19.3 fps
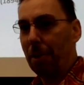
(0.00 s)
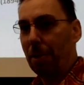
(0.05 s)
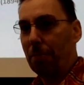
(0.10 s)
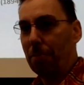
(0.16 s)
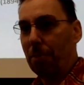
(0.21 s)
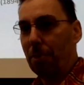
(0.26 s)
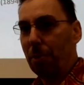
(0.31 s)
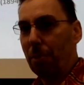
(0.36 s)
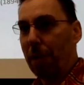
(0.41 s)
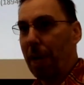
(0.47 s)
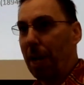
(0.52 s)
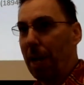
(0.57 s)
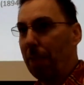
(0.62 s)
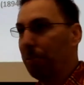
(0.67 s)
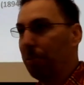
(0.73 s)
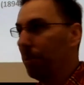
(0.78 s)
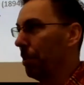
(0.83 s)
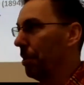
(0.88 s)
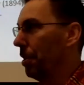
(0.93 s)
But what
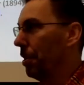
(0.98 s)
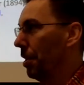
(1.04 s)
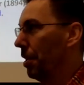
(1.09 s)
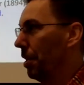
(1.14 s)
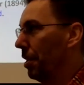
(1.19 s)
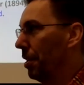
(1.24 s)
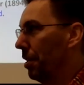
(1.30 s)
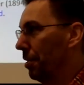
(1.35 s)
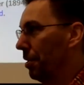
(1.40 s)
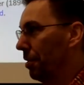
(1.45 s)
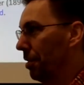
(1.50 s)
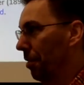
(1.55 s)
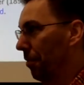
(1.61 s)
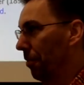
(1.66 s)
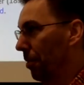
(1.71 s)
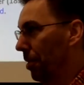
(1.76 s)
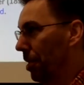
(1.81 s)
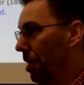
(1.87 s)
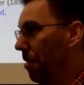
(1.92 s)
happened is, if
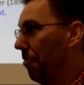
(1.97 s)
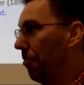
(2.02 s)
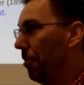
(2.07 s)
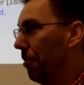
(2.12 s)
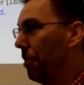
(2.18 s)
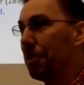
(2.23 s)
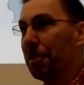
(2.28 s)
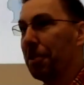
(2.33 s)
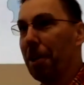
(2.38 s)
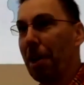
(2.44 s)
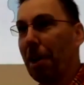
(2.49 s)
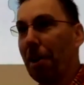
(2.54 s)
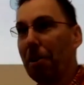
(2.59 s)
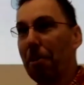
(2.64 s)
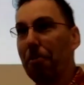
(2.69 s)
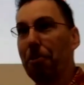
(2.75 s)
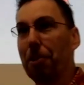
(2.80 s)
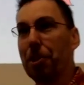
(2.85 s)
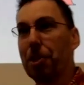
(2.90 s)
your key fits in there and
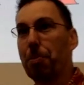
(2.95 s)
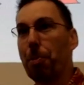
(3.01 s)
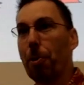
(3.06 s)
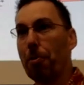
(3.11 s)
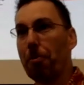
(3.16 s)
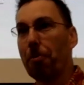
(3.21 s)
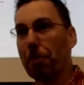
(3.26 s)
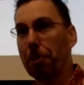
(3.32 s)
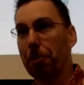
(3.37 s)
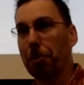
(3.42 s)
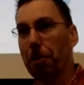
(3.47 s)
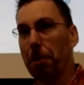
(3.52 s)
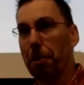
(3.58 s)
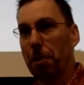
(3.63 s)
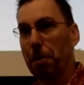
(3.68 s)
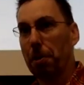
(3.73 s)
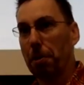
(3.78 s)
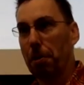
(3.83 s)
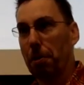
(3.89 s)
it fits
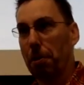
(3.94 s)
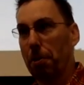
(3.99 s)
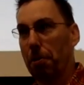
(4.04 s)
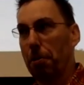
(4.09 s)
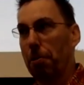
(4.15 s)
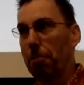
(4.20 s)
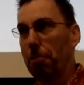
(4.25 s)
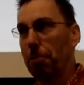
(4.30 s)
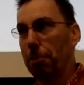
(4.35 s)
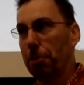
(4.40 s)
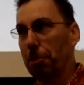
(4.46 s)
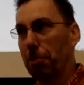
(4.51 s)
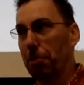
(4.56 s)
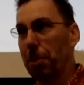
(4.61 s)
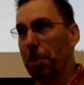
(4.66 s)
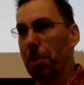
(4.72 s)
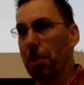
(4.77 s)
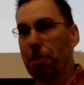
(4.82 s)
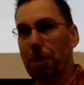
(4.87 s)
perfectly, it's going to
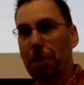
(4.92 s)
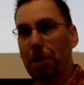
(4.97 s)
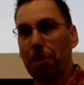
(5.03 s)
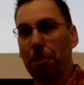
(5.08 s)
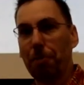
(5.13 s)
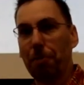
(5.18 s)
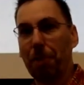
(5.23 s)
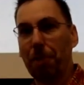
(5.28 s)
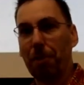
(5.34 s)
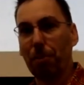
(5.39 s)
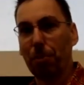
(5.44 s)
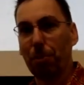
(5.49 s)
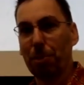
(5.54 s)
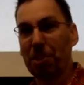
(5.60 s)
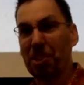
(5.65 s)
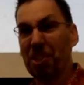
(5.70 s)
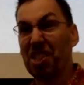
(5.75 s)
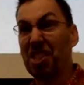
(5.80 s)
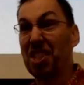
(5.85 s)
be energetically favorable to
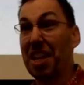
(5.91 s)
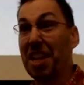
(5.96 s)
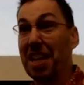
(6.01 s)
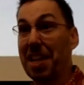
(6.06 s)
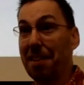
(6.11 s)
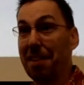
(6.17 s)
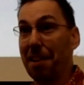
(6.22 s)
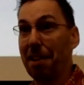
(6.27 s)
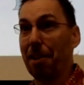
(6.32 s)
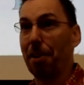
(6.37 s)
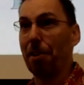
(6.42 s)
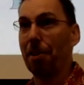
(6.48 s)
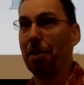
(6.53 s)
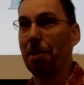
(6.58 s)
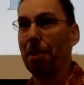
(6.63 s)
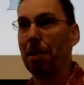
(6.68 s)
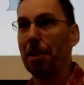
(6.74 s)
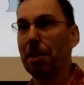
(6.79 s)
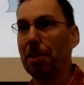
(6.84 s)
stay there.
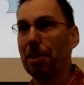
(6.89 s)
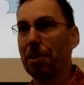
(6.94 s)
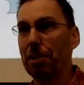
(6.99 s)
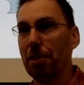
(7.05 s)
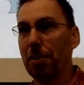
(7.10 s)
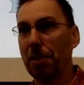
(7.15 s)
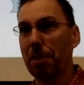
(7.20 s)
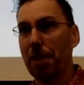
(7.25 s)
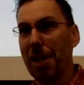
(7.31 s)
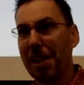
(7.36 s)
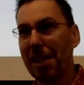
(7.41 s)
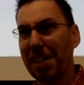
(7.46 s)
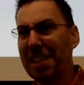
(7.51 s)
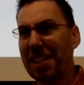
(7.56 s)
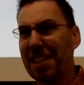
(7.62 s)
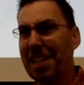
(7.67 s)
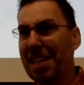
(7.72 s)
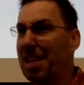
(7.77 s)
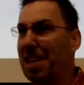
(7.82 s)
So the lock
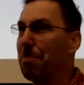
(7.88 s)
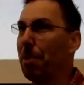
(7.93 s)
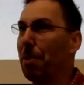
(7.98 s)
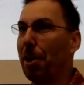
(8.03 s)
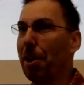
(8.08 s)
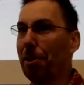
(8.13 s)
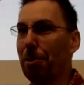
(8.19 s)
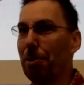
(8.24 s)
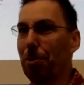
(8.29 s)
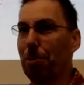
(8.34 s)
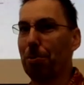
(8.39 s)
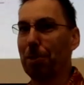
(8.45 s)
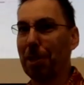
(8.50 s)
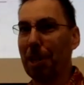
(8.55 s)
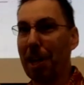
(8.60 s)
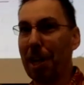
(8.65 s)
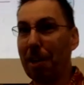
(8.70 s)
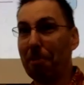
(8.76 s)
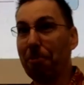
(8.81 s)
and key model
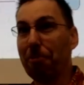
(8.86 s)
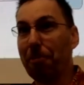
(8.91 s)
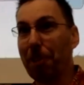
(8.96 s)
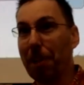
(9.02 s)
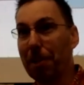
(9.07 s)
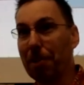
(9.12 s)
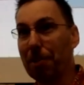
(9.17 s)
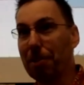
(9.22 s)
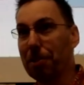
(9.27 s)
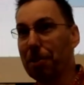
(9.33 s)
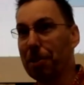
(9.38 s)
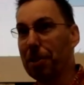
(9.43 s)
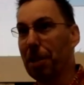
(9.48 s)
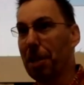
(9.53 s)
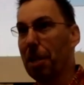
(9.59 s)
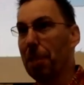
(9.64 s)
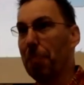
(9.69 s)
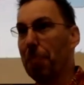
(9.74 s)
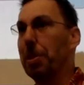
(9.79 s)
kind of fails
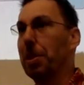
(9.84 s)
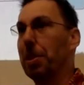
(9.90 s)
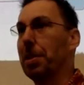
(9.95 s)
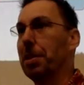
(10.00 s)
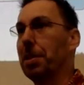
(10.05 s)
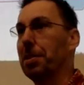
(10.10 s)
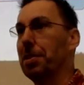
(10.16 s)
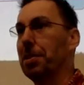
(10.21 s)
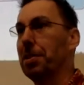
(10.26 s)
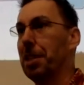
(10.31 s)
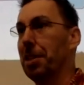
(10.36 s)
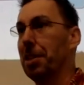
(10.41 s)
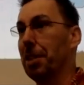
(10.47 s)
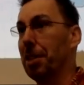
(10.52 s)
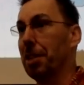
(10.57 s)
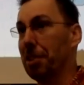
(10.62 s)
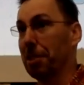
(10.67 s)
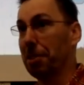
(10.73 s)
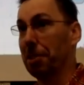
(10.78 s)
because it
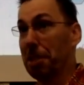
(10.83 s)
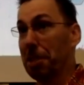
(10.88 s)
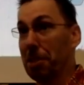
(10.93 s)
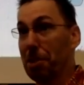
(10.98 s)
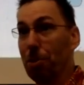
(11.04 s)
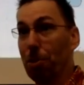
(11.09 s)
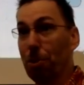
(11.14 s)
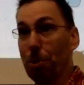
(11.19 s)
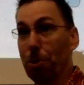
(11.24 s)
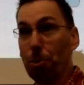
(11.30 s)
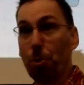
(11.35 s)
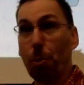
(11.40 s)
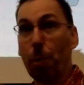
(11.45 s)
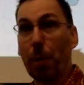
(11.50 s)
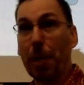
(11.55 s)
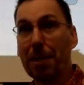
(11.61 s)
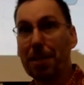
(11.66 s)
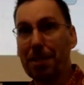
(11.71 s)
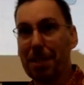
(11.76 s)
doesn't lead to a
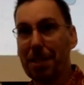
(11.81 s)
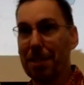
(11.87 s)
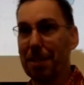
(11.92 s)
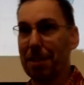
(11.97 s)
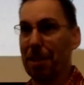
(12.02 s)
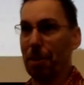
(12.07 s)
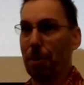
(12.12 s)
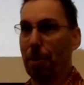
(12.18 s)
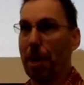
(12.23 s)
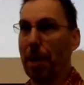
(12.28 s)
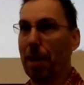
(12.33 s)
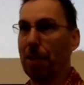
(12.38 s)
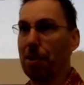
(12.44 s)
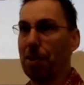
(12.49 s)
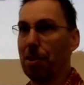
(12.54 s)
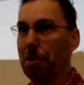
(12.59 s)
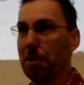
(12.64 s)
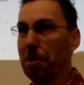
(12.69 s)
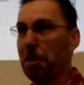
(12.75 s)
transient
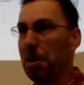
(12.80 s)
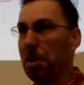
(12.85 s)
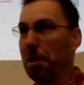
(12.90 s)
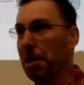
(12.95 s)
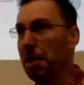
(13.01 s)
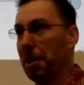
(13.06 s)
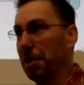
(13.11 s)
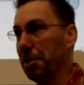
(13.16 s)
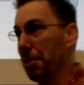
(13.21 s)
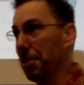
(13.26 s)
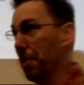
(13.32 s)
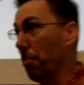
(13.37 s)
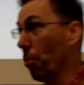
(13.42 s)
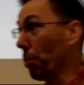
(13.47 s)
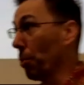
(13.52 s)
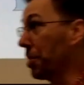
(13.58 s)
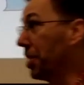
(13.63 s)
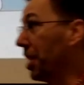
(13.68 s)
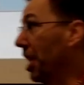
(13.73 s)
interaction. It's a
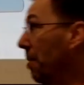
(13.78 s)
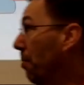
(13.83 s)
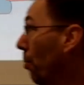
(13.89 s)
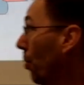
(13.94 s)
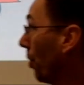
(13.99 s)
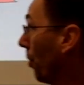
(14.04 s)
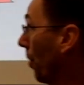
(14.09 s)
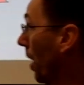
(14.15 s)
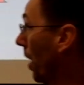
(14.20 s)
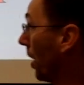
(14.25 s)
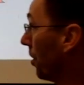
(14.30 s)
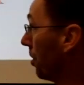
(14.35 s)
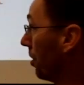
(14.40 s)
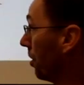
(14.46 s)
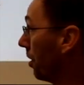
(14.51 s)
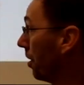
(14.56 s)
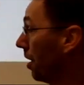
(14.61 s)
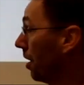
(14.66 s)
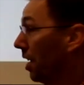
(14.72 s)
more stable interaction,
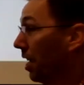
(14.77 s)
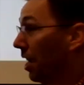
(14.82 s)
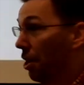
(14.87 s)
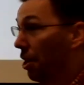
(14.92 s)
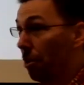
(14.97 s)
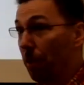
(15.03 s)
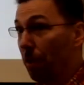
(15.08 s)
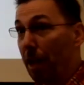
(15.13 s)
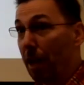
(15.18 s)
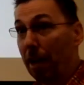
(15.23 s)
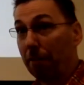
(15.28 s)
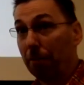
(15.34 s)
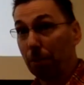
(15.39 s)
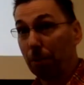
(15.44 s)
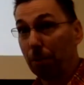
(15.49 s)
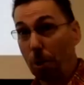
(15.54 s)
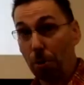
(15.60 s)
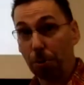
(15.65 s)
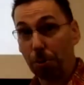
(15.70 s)
and you'd have
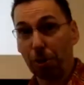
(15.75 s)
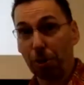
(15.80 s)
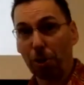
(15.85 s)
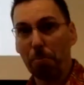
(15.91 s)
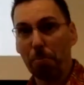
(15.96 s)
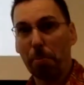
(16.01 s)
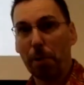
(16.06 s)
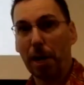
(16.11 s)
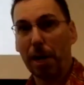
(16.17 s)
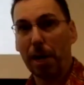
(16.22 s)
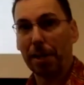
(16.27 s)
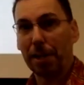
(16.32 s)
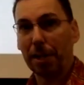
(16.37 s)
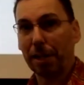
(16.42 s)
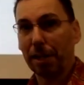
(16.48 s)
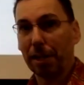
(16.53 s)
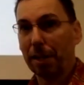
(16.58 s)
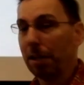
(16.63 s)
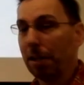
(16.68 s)
long-term
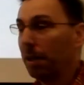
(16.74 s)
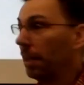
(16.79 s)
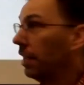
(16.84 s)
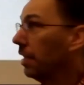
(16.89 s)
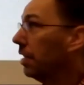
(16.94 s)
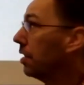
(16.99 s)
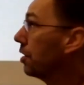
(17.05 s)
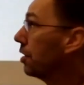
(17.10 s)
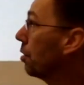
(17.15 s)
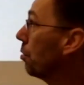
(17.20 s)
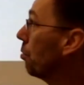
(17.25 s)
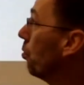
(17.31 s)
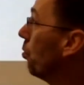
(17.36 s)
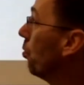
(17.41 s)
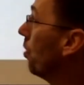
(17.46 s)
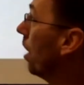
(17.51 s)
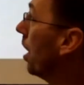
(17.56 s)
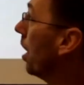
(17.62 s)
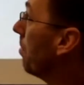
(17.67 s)
binding.
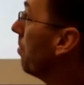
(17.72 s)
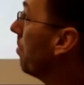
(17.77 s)
So a